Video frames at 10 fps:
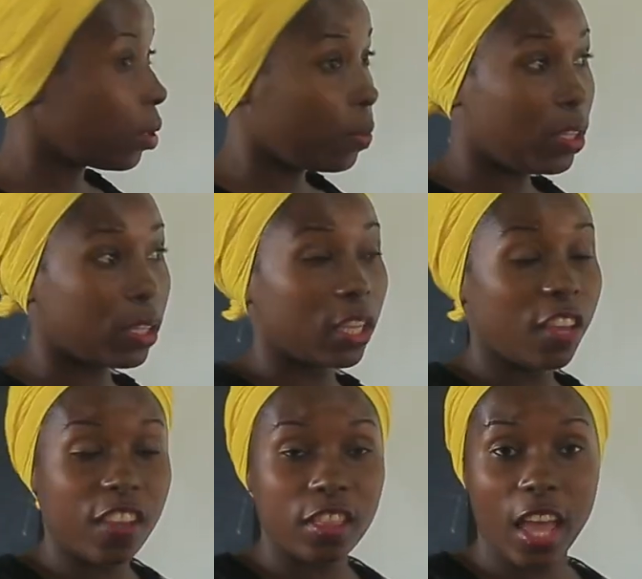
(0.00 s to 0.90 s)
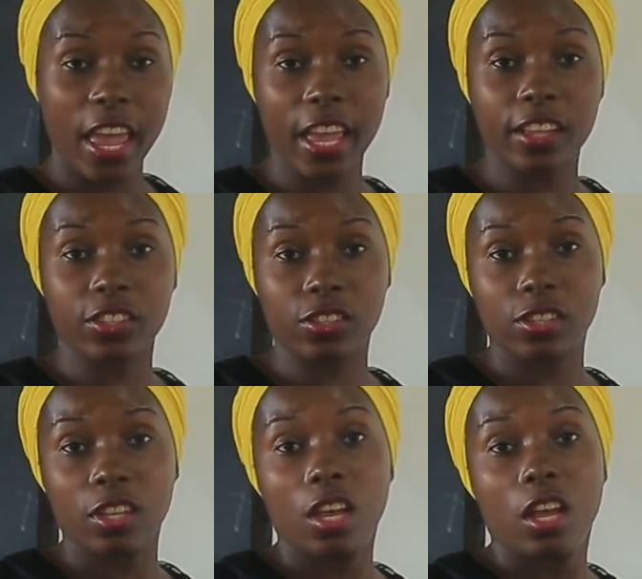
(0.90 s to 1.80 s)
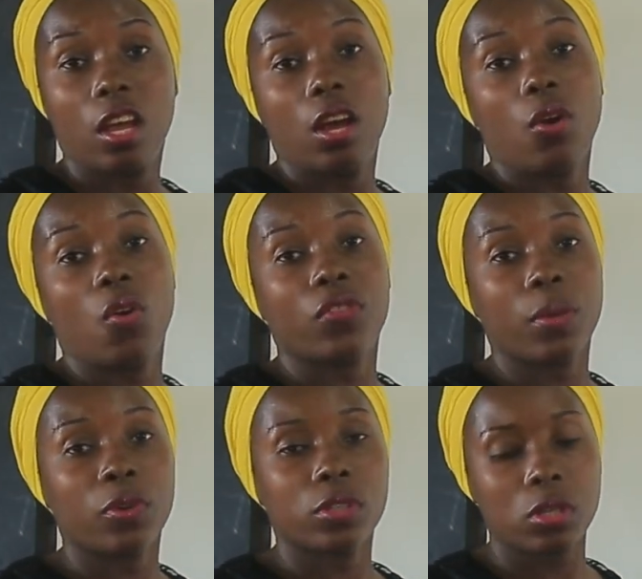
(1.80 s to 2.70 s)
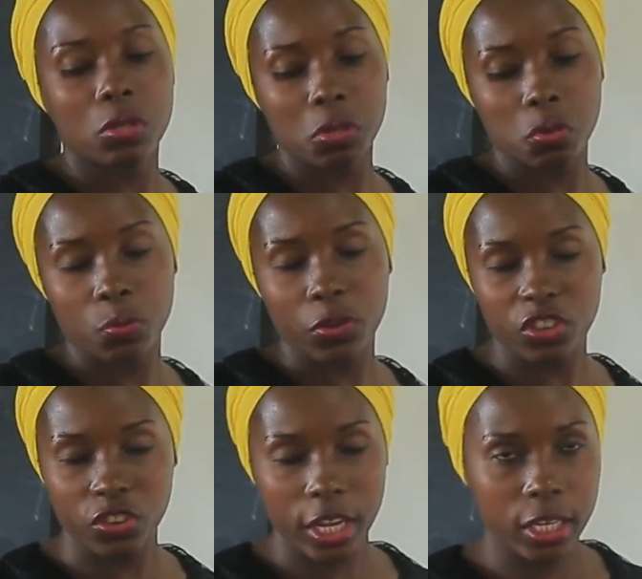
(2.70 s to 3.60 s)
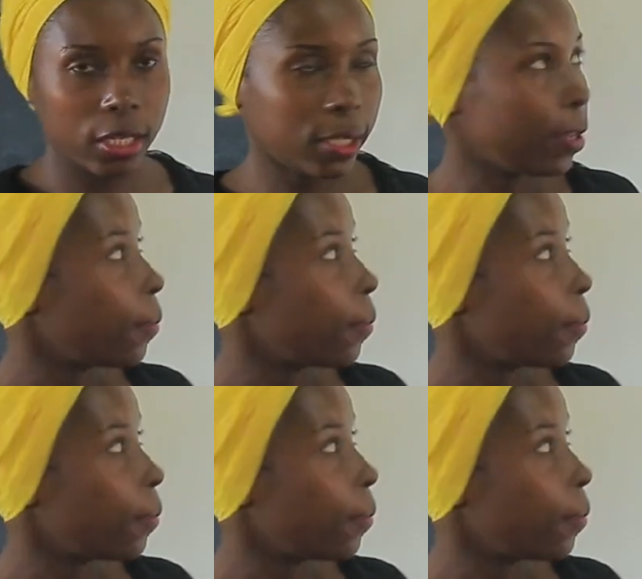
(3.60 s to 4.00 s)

That means even the eggs of the mosquitoes will be drained.